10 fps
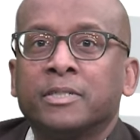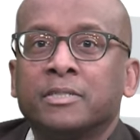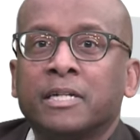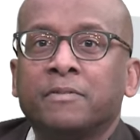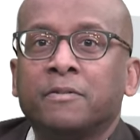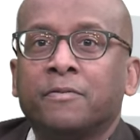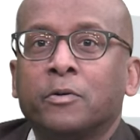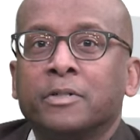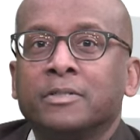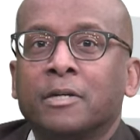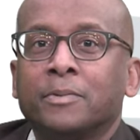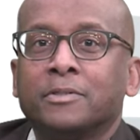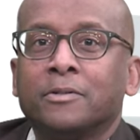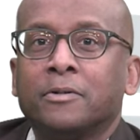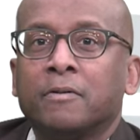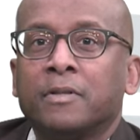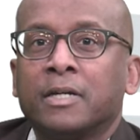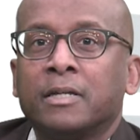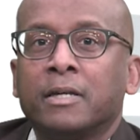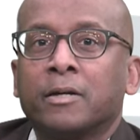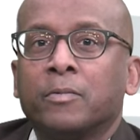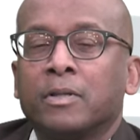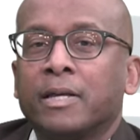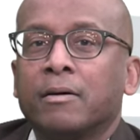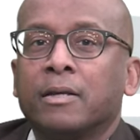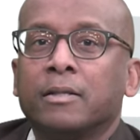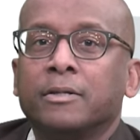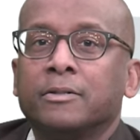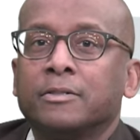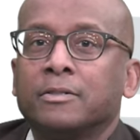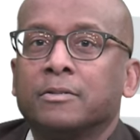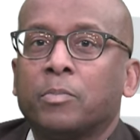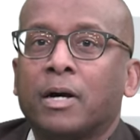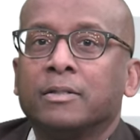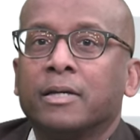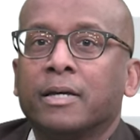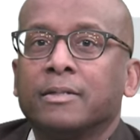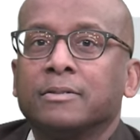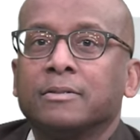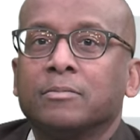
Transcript: safety focused episode of the Connect with County Leaders podcast.